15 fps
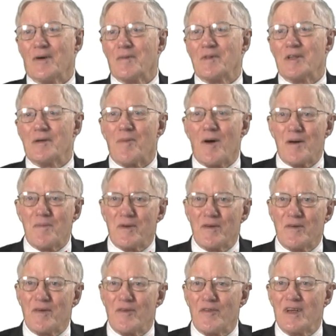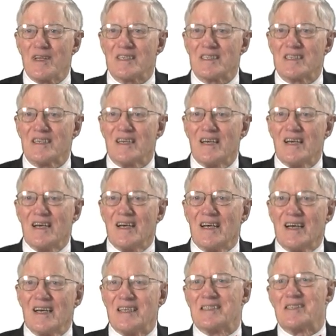the Department of Defense.
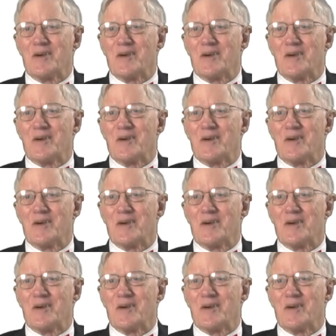And